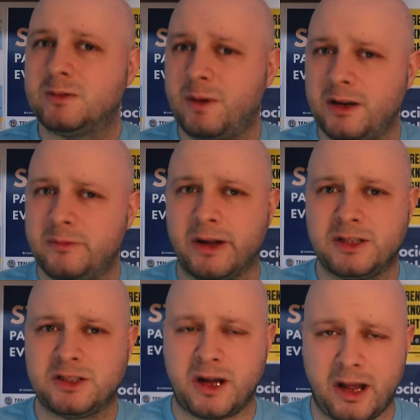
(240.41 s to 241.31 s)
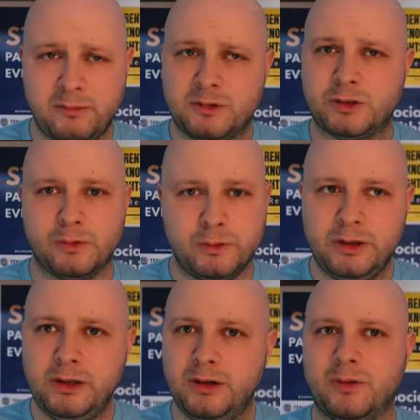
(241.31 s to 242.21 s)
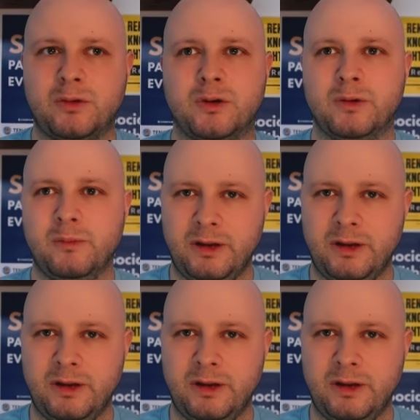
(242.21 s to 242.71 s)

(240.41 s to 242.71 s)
spend much time truly or